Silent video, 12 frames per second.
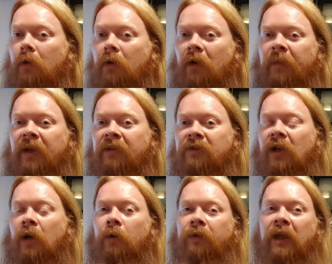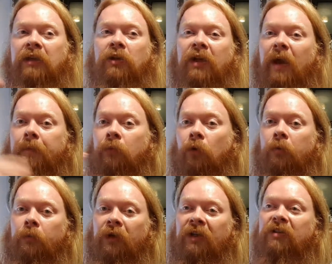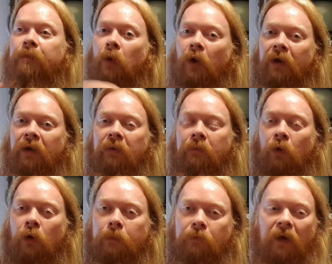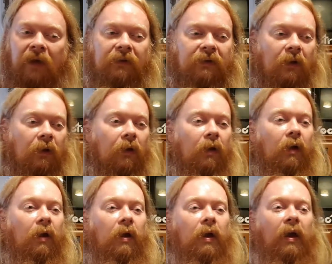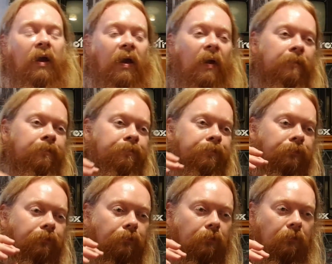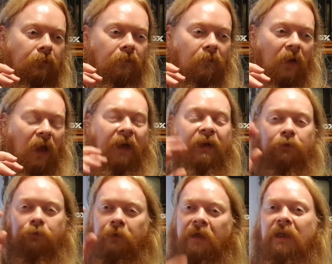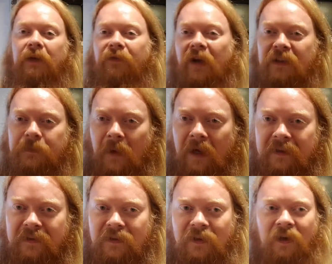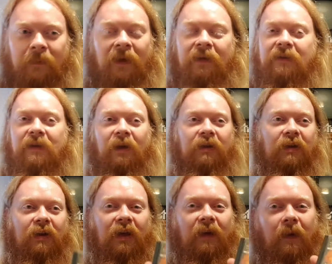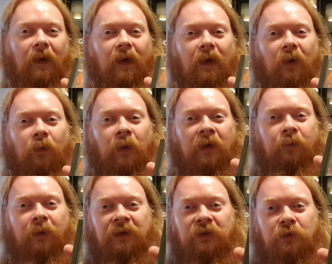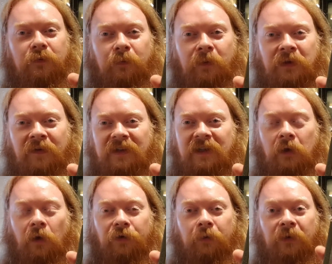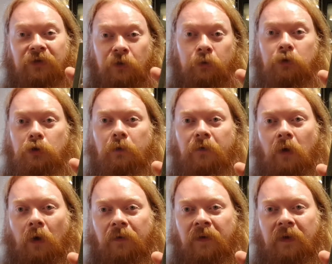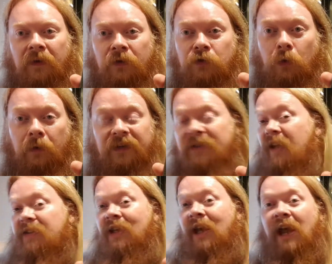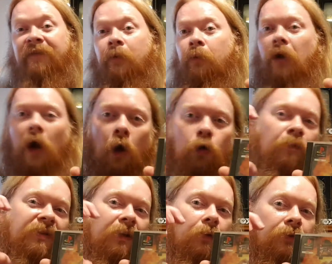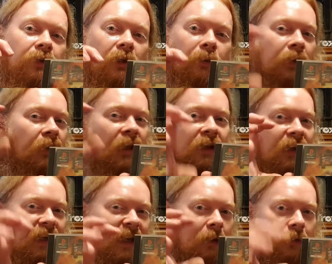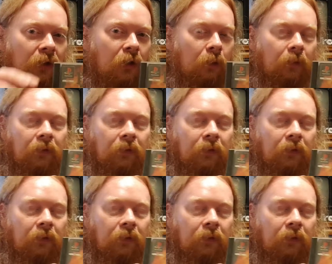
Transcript: You know what I mean? So then you get more money to buy upgrades. And it's really fast paced. You know what I mean? It's like when you've actually got them, as soon as you've got the tourists, that's it. Everyone homes in on you and they're going to kill you.